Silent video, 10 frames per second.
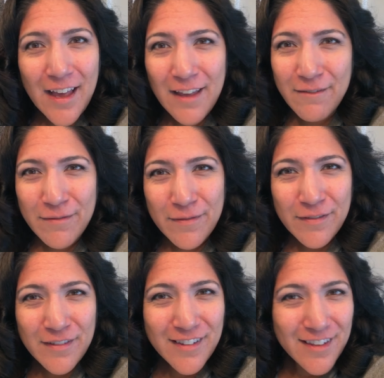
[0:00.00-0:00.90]
I have
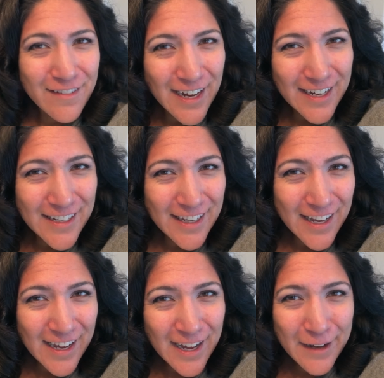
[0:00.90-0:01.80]
no
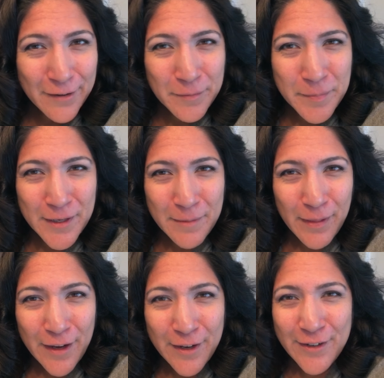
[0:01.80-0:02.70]
idea how beauty
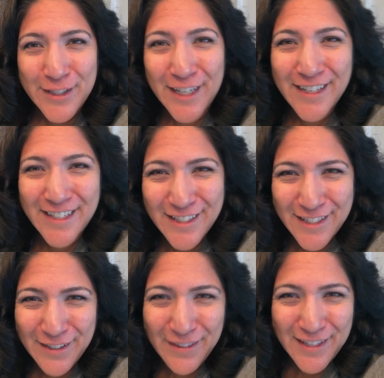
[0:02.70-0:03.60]
bloggers
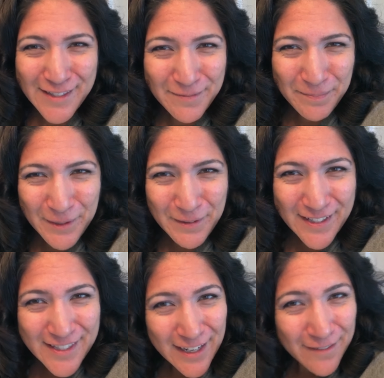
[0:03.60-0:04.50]
do this
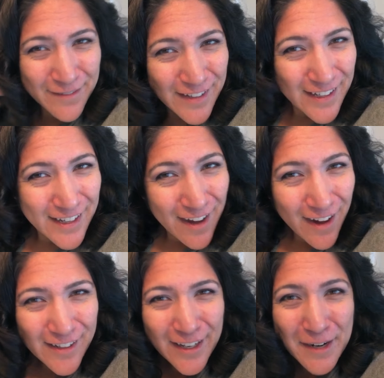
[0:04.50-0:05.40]
beauty stuff
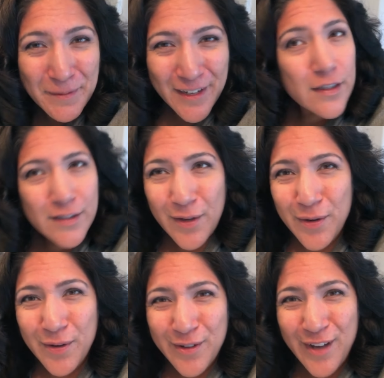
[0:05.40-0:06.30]
on camera.
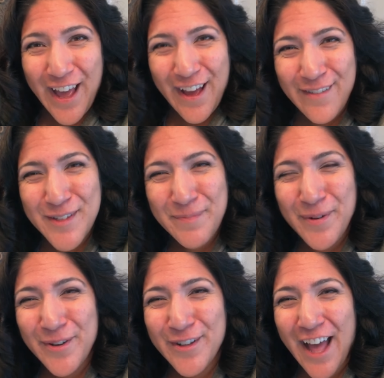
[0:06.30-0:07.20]
So I have to
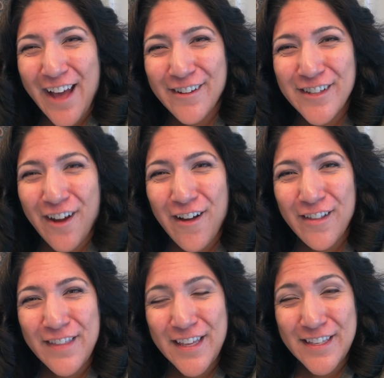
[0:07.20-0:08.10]
pull out
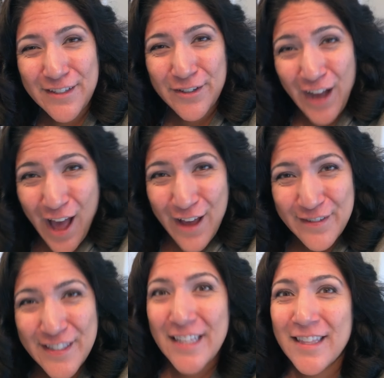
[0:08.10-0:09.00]
all of the Easter
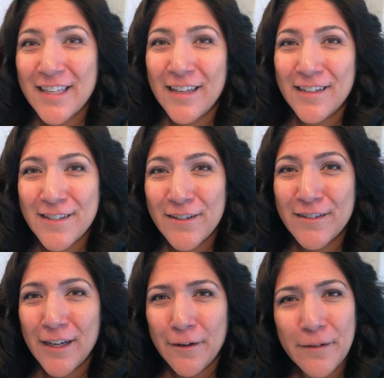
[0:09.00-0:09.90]
crafts and the Easter
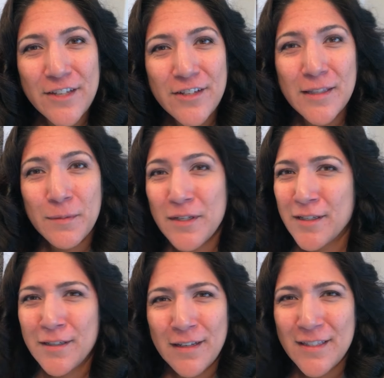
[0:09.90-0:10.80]
decorations,
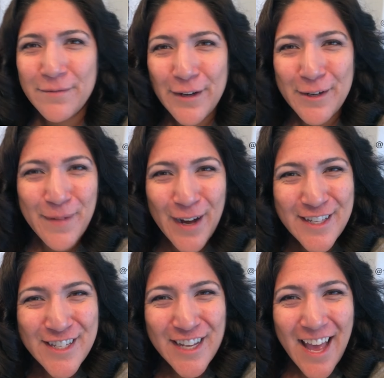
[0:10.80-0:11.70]
which isn't very
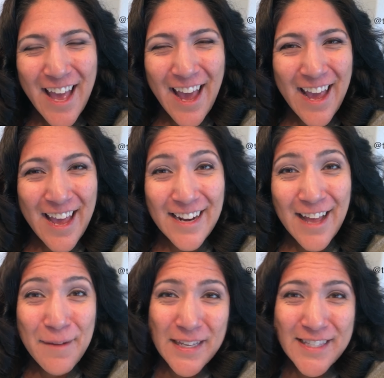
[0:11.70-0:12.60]
much,
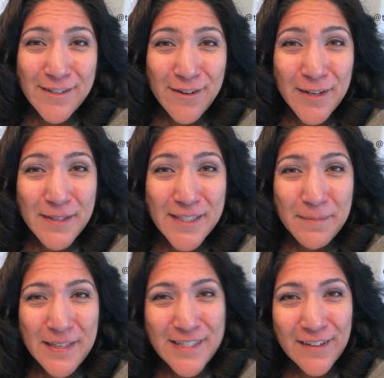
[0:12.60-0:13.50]
and get started with
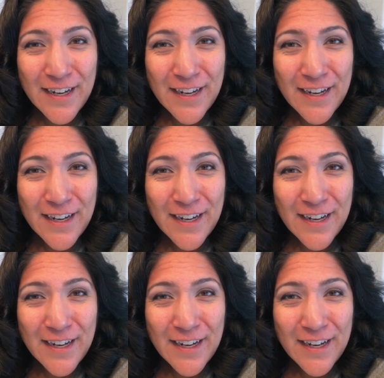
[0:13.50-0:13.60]
some Easter